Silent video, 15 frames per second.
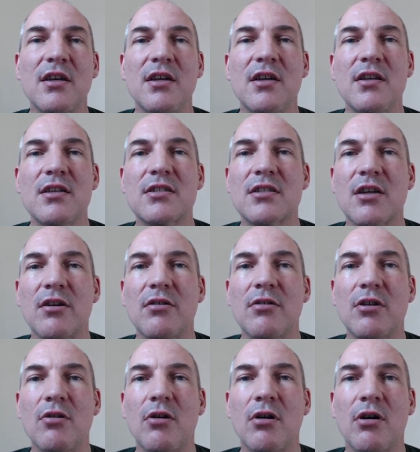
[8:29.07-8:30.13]
So
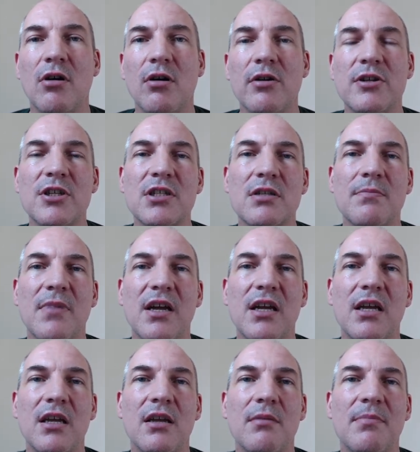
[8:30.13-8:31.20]
your oncologist
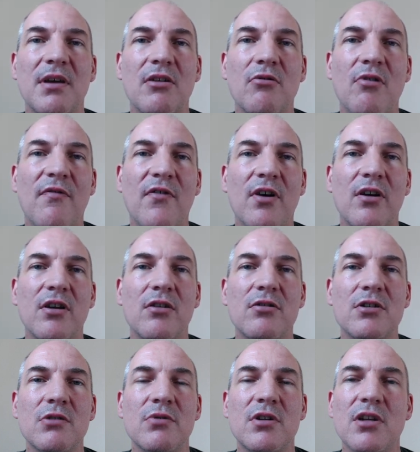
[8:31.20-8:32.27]
may better refer you
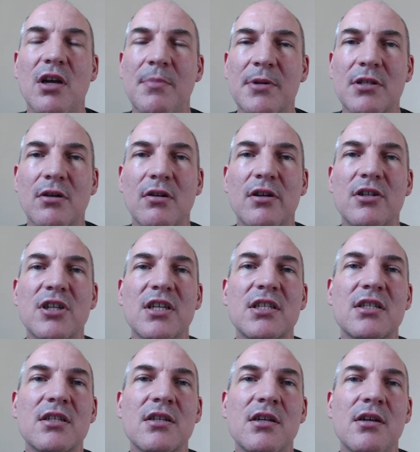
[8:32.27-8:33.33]
to a
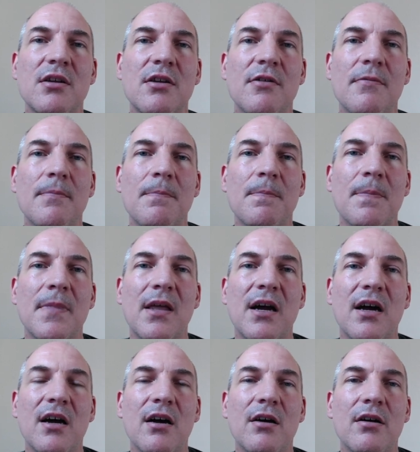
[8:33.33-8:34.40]
dermatologist
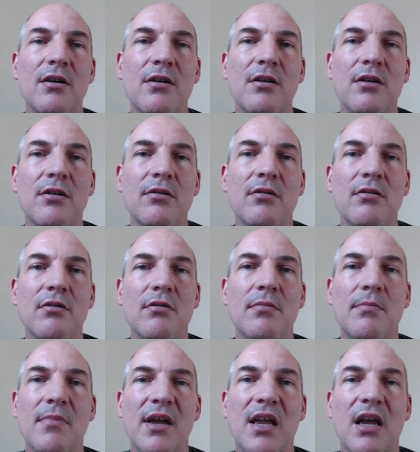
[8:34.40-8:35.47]
who
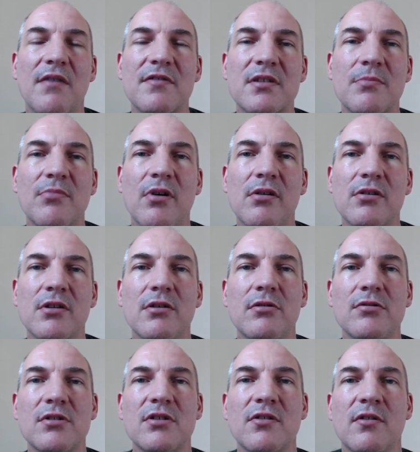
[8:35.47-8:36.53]
may have some
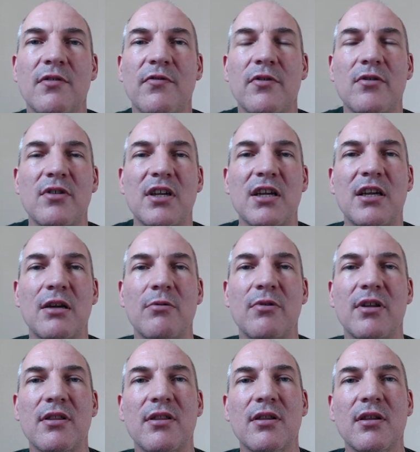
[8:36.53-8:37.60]
protocols for dealing
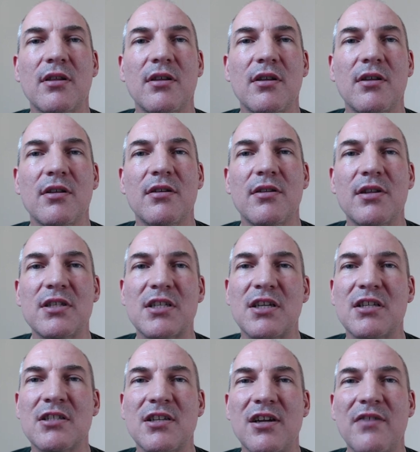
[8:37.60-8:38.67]
with the skin
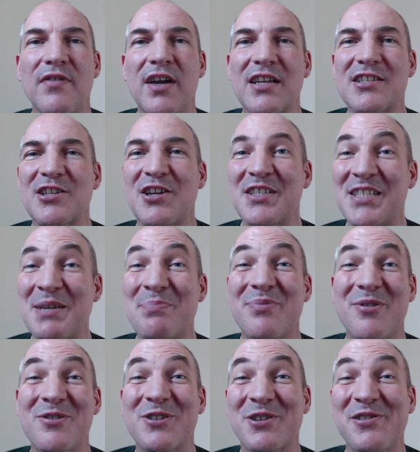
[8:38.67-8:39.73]
side effects. And I say
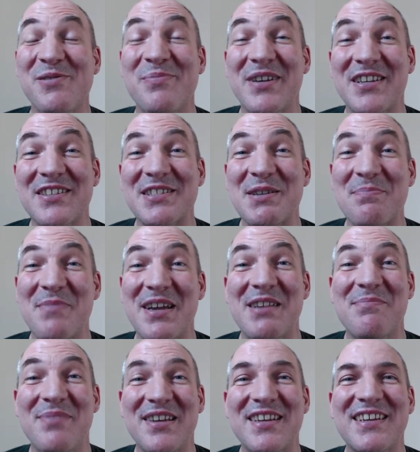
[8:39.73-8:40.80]
protocol because it may
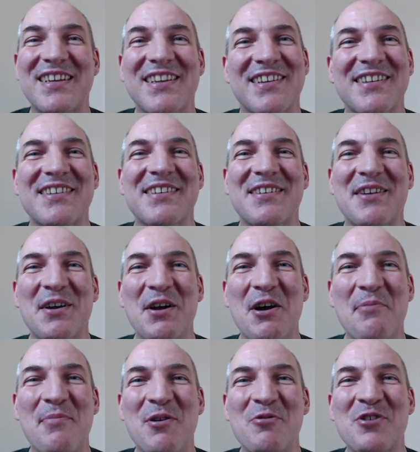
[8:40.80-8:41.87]
be a
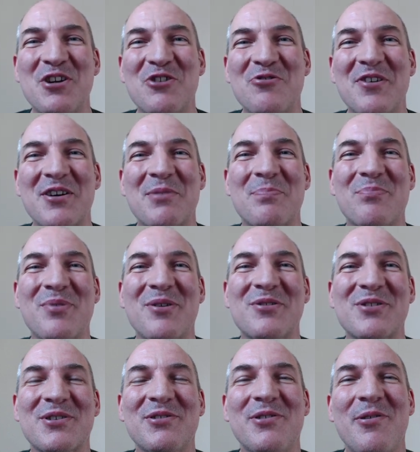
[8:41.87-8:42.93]
multi-drug
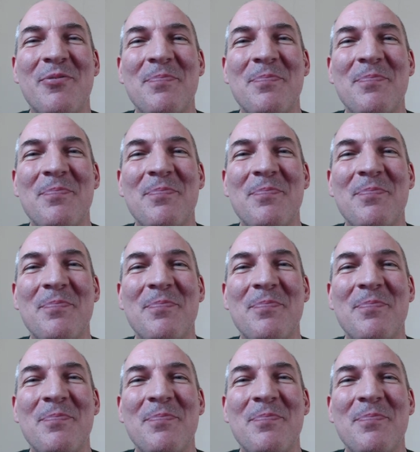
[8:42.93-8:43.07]
protocol.